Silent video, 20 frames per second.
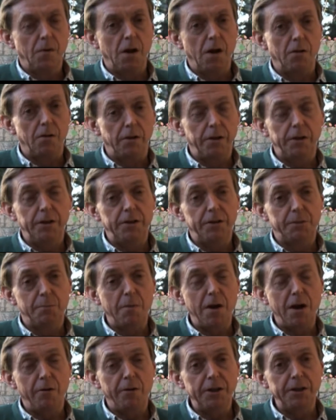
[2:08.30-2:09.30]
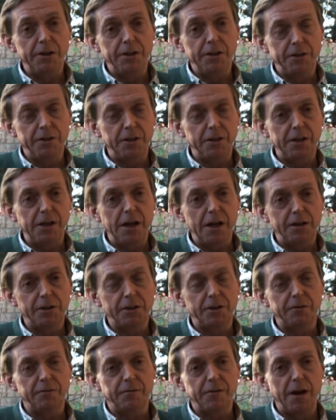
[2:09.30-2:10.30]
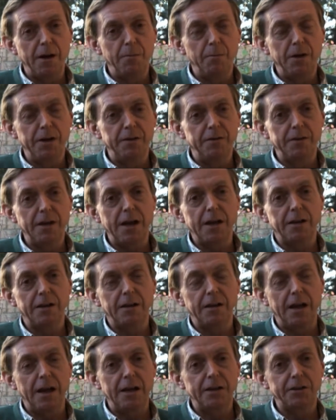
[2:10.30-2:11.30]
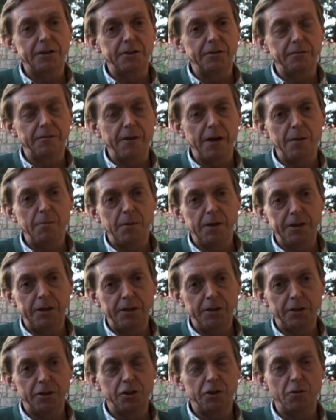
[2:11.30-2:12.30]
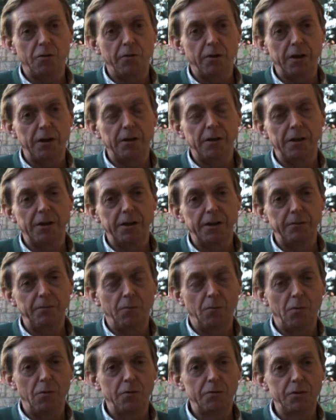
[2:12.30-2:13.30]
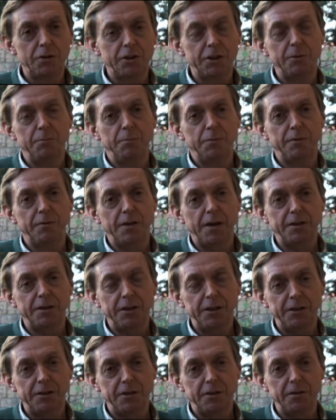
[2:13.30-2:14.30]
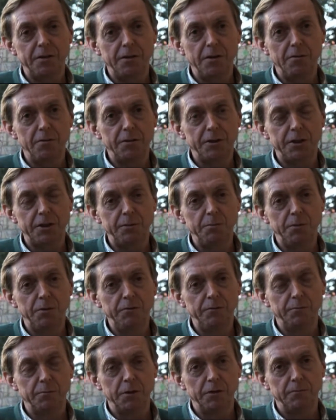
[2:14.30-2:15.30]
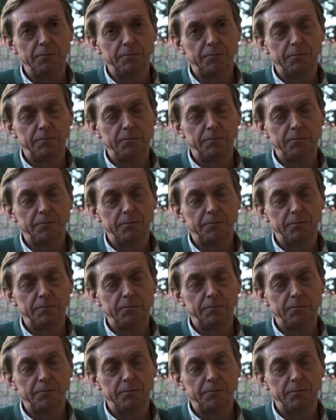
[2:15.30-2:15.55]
Well, he's married into the Astor family, and that Astor family historically was sympathetic to the Nazi movement.